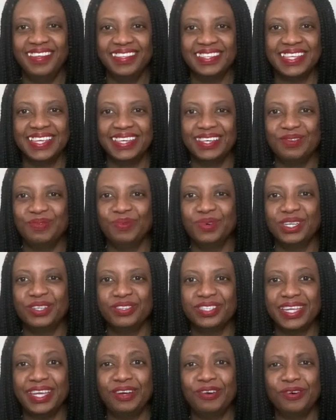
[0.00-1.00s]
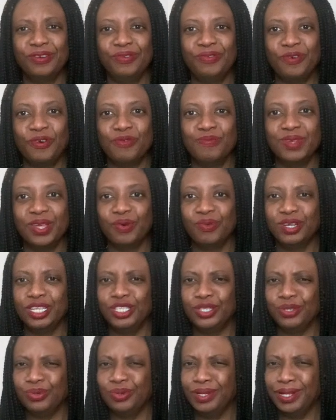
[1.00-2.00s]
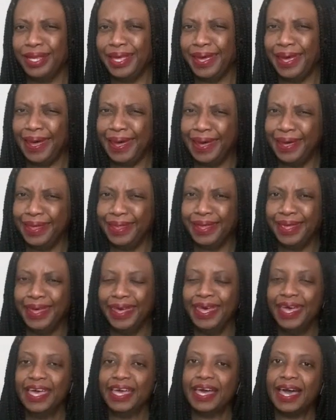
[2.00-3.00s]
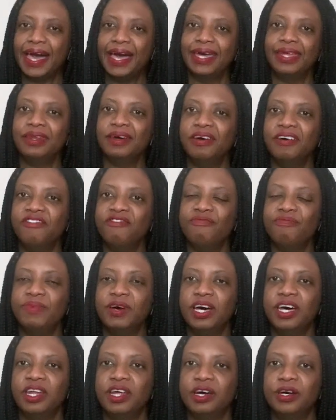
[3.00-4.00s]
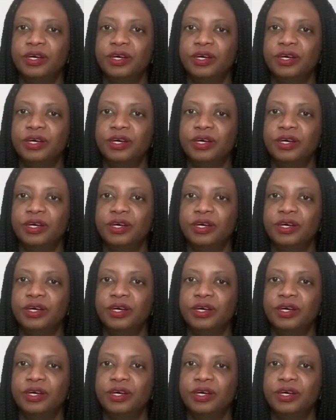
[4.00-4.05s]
like a weird take on Romeo and Juliet, kind of, but